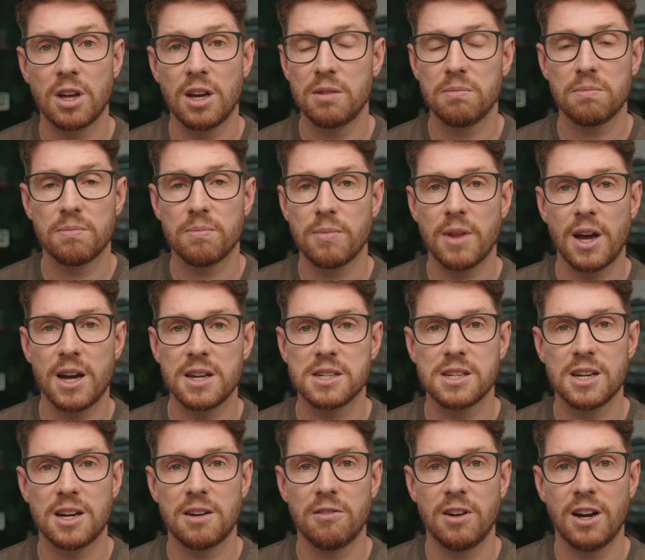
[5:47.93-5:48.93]
And
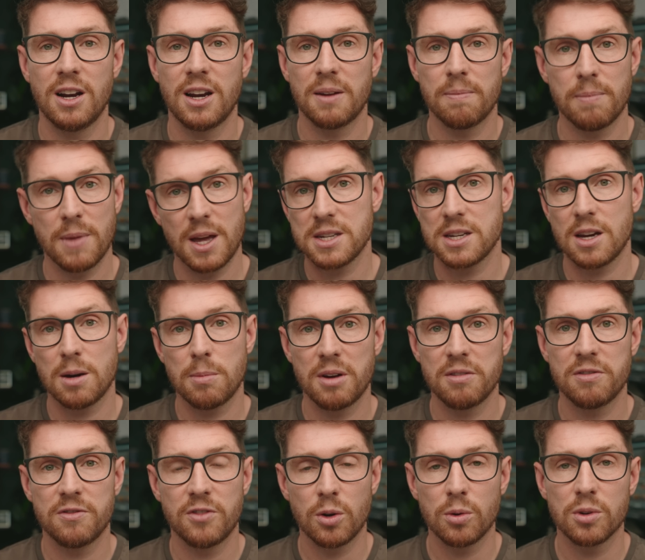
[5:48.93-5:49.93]
that's it, really. That's how my
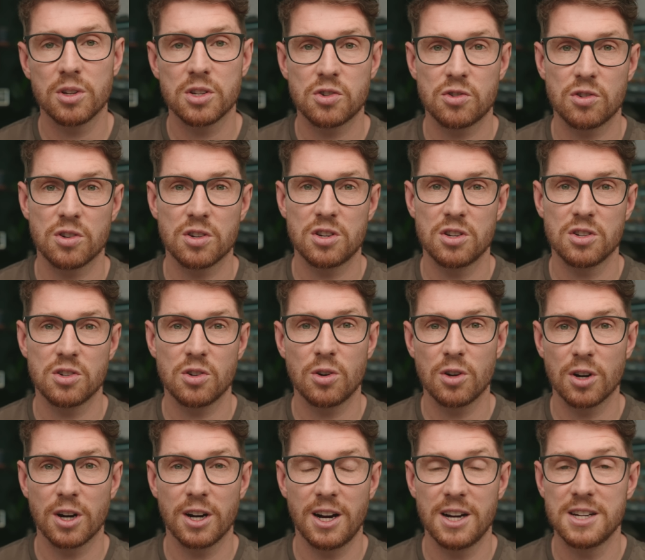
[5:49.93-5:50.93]
folder structure is
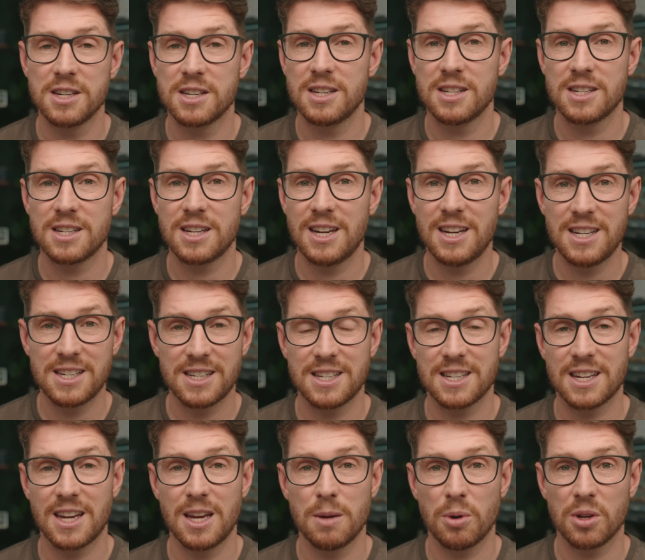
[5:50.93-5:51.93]
organized. It's easy
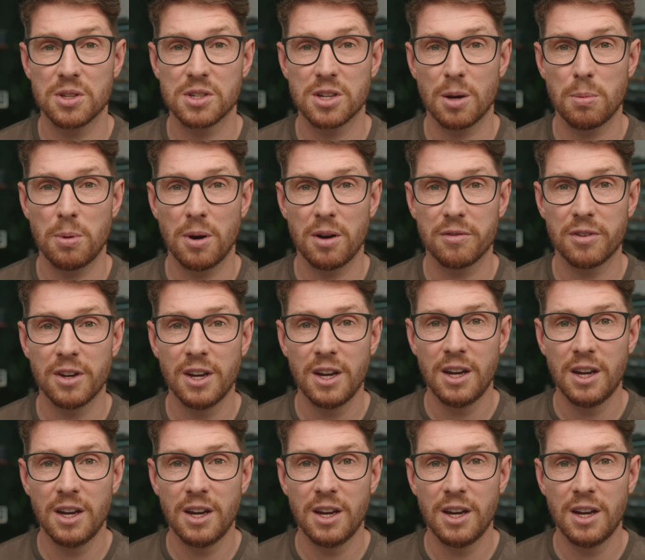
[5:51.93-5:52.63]
to keep on top of,